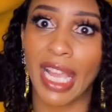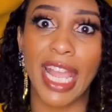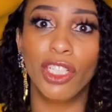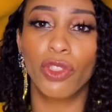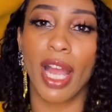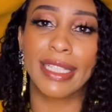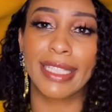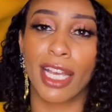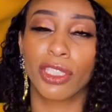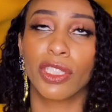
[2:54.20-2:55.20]
It dries
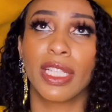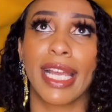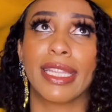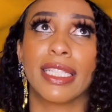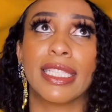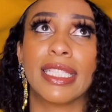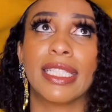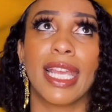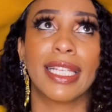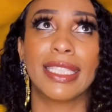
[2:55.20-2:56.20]
down to like the
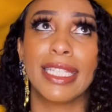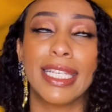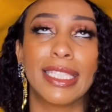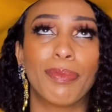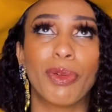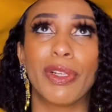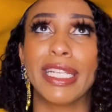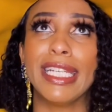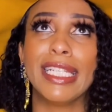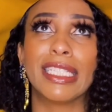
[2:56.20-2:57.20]
sexiest,
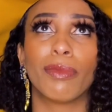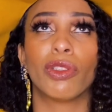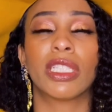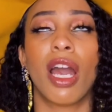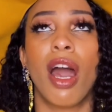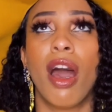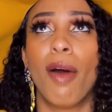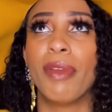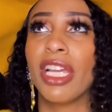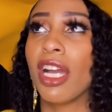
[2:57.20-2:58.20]
prettiest, most
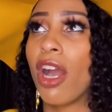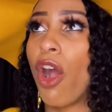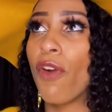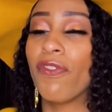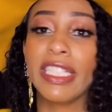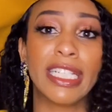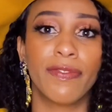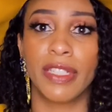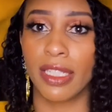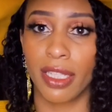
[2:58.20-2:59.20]
calming, comforting
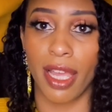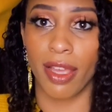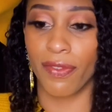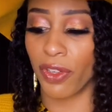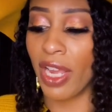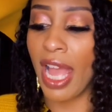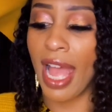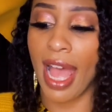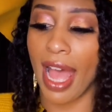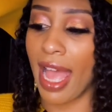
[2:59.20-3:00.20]
vanilla ever.
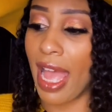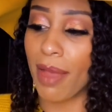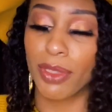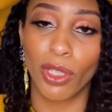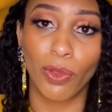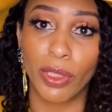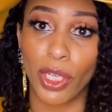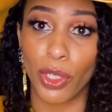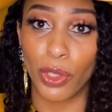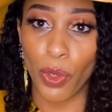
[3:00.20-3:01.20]
I absolutely
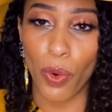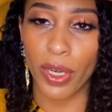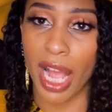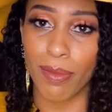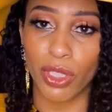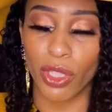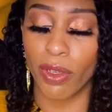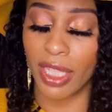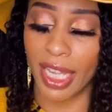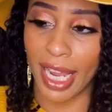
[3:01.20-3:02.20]
adored. I'm so
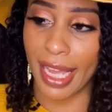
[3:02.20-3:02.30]
glad I